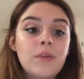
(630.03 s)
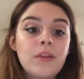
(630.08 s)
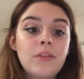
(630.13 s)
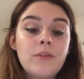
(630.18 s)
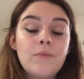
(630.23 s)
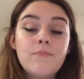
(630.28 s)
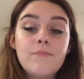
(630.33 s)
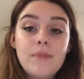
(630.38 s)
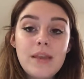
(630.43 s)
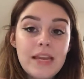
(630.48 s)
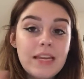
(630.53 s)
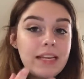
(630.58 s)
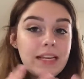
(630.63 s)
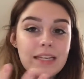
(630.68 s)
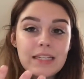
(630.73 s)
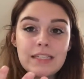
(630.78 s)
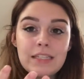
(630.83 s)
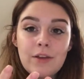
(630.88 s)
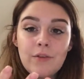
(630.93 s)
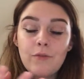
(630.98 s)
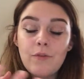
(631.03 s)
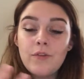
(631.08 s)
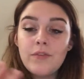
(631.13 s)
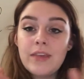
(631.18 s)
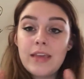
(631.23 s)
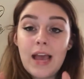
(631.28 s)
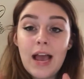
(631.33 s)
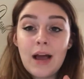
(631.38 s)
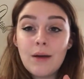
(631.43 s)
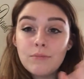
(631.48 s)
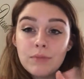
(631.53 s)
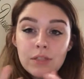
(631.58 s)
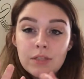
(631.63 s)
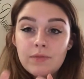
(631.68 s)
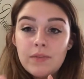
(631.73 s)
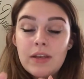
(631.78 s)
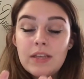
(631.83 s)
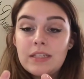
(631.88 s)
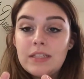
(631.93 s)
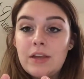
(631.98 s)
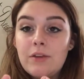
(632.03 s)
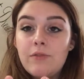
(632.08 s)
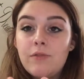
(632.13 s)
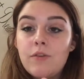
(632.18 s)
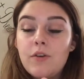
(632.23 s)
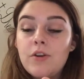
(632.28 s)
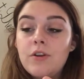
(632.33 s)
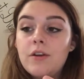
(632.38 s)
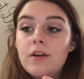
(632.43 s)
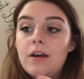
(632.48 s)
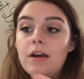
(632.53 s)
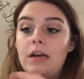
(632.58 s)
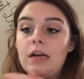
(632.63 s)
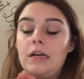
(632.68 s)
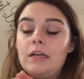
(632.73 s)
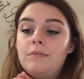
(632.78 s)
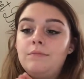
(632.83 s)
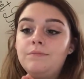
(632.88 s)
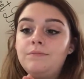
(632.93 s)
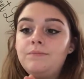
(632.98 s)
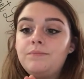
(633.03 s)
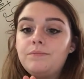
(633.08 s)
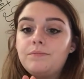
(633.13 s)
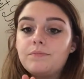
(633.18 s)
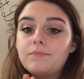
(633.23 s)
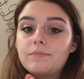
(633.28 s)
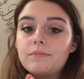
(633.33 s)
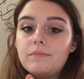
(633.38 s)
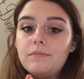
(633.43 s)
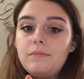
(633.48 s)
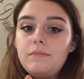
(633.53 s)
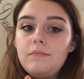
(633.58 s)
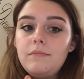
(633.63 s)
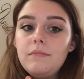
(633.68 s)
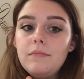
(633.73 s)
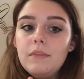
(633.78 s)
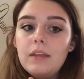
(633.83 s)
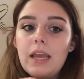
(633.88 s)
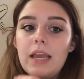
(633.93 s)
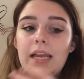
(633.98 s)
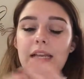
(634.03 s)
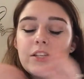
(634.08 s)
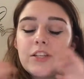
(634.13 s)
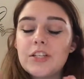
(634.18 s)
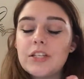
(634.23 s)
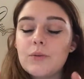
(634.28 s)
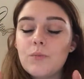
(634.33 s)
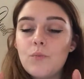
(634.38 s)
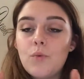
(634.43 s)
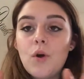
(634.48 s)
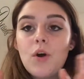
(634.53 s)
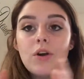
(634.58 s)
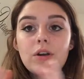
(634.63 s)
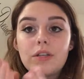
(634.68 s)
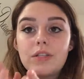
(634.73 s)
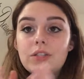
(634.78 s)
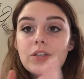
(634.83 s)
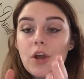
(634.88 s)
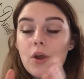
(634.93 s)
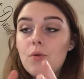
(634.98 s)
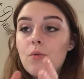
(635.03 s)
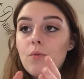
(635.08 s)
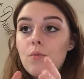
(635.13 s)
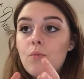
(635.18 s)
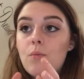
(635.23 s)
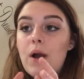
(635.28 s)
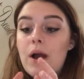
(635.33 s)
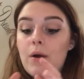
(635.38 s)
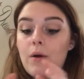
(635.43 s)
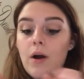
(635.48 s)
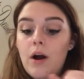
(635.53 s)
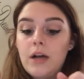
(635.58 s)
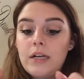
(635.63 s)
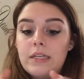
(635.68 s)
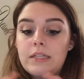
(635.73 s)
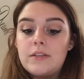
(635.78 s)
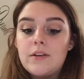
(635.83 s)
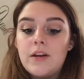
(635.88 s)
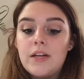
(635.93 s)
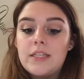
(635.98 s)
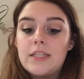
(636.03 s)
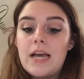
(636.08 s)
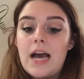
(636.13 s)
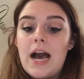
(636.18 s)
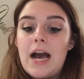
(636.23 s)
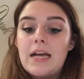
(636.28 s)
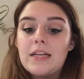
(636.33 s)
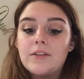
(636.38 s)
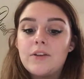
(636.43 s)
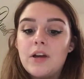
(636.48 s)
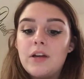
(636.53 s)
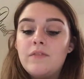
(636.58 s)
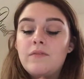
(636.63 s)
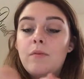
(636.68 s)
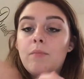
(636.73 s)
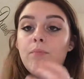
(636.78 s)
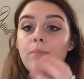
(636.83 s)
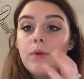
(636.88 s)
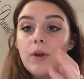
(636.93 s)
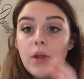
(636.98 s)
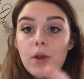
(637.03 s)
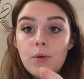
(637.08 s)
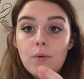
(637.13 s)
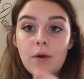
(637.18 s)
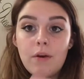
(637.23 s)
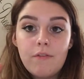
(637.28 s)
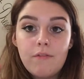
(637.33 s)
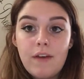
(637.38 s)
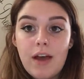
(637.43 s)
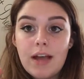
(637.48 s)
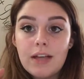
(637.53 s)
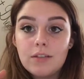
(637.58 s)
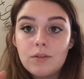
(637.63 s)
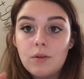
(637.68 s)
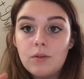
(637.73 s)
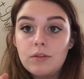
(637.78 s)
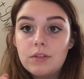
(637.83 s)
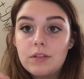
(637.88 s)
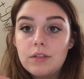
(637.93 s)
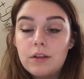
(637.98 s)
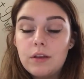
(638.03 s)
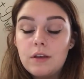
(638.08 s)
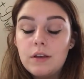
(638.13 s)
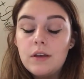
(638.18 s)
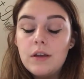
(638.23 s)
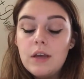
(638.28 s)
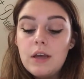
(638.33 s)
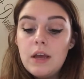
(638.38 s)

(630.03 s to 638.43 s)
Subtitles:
the meaning is different, the atmosphere is different. It just works so well. I decided to add kind of a blue effect onto the